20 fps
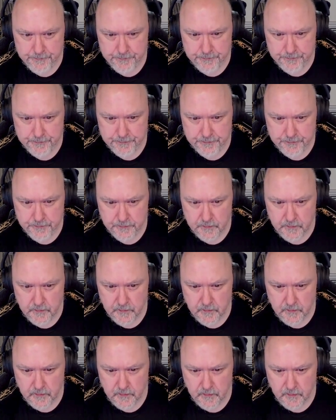
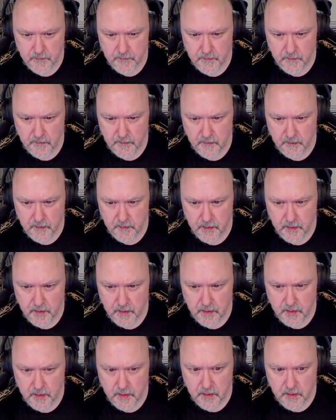Nobody speaks.